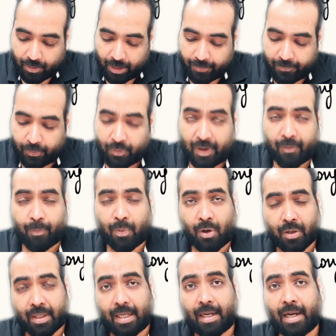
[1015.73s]
If you have
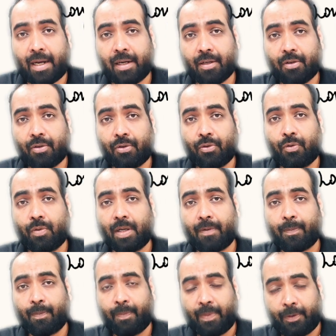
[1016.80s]
bought the land, you
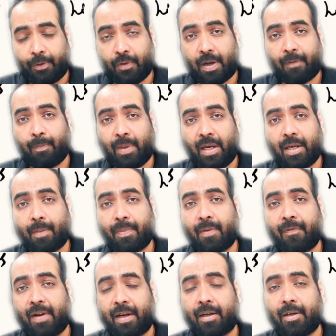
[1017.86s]
have built up a
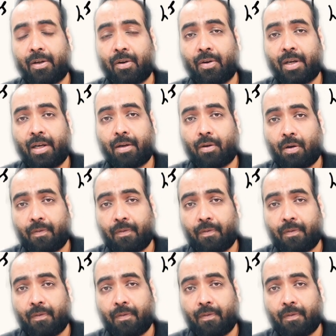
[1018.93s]
factory on it,